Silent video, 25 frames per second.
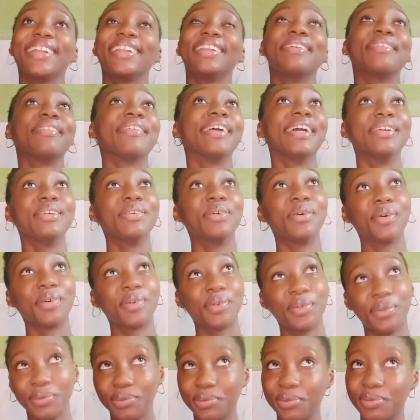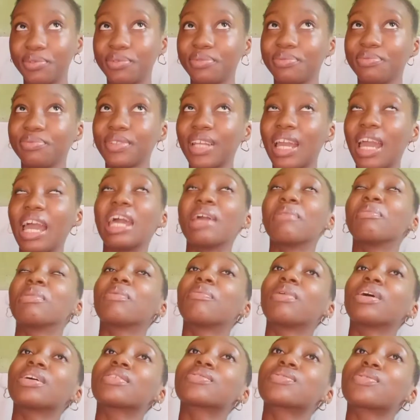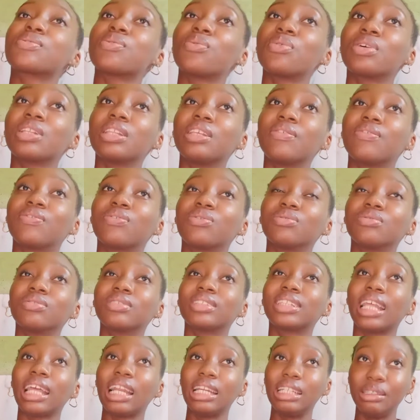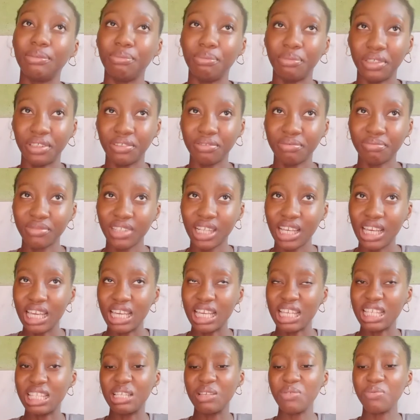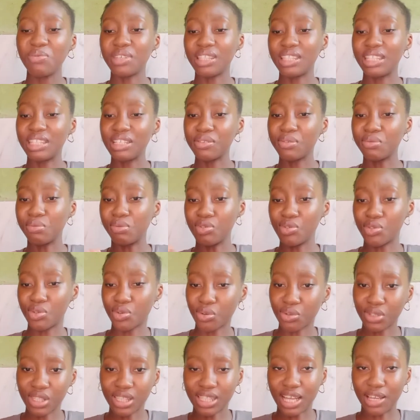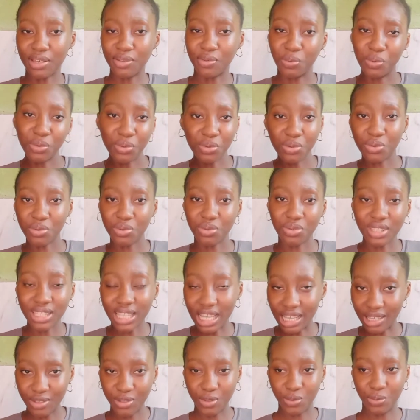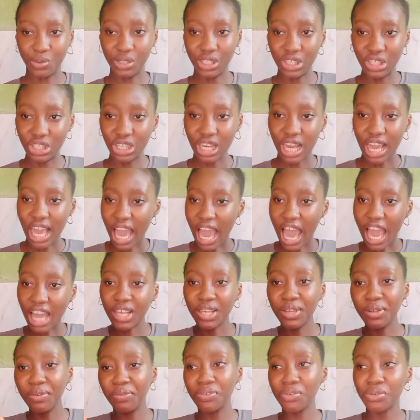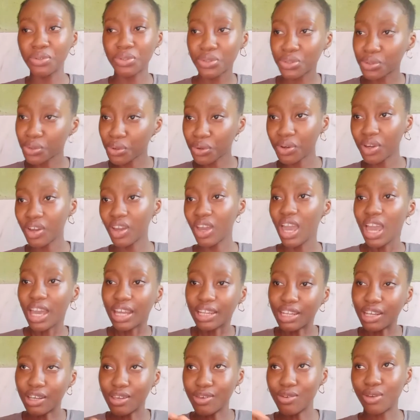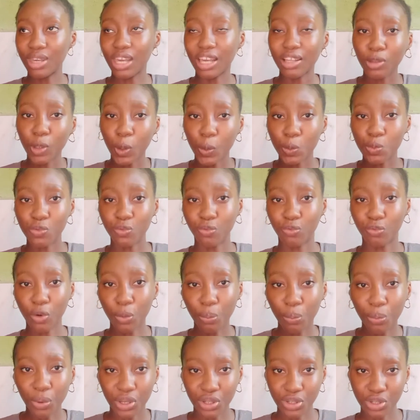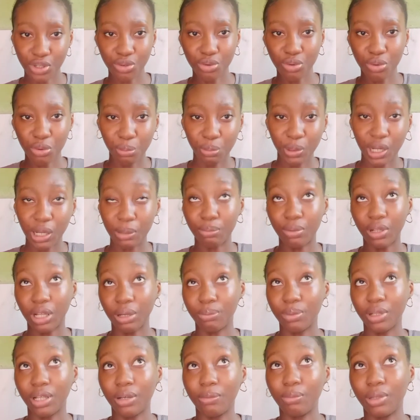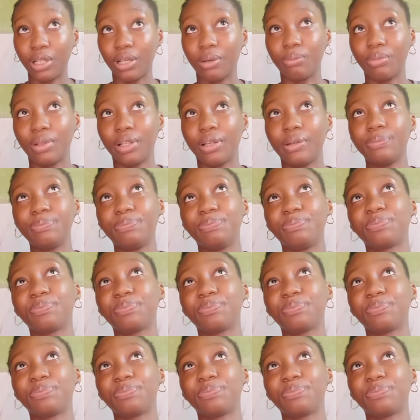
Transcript: They were not good. I remember someone even telling me, you see, with these results that you want to use and switch, are you even sure that you get up to 4.0, blah, blah, blah, blah, blah.